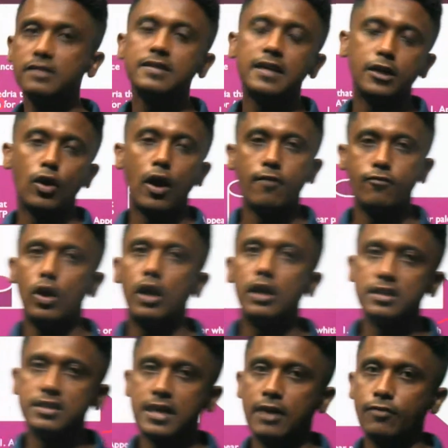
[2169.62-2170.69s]
that you have to
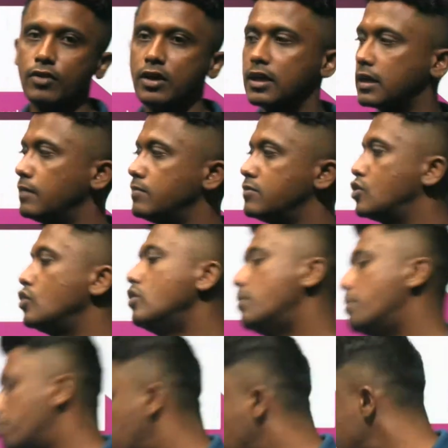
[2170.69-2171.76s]
understand when it comes to
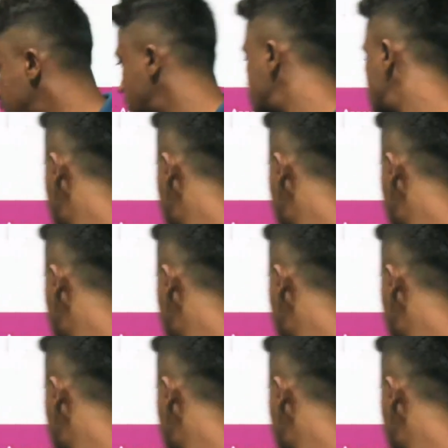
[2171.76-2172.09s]
muscles.